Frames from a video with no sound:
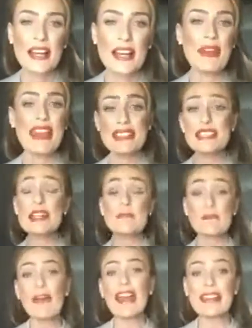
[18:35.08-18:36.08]
It's an
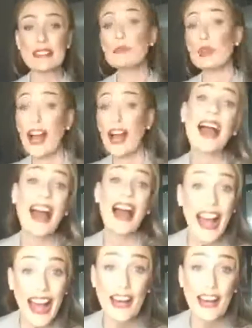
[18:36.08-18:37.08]
amazing book. I
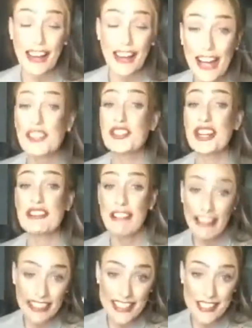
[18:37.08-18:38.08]
have actually
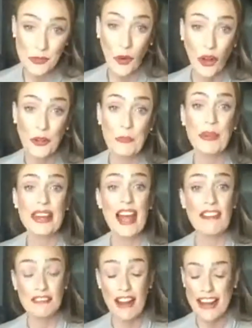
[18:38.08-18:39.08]
read this one, but
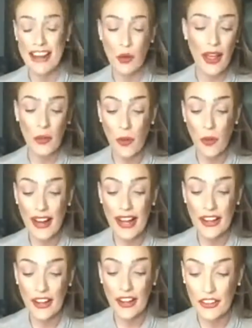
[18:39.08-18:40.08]
I've read it quite a while
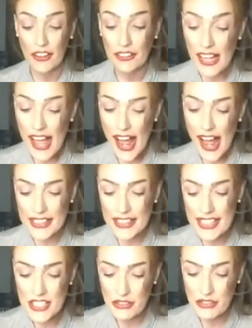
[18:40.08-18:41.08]
ago. I
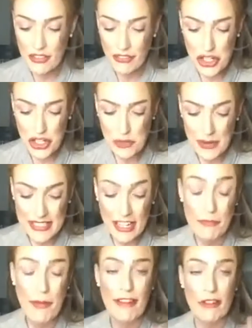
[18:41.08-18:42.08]
need to refresh myself,
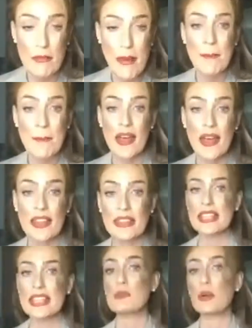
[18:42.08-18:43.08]
but I remember
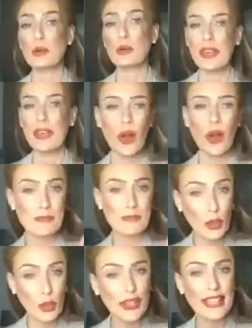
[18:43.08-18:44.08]
this book being quite
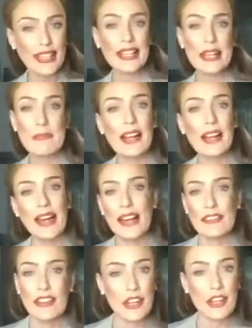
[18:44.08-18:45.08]
poignant in my life
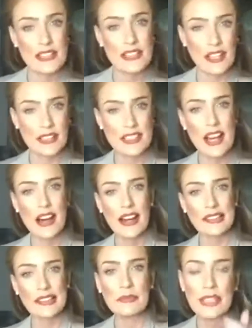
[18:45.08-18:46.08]
at a certain time.